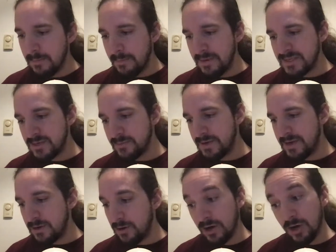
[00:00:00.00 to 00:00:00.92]
Mr.
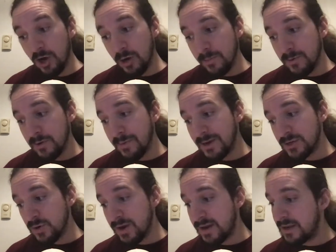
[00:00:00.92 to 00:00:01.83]
Badir, a carpenter by
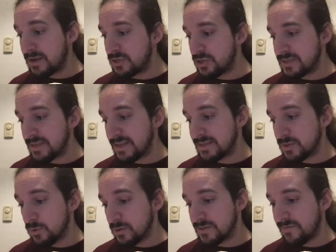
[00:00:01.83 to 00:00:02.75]
trade, just like
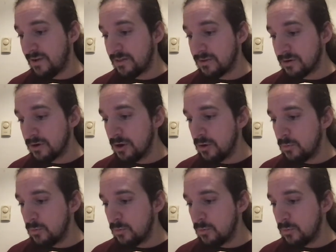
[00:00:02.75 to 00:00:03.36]
Zora's father,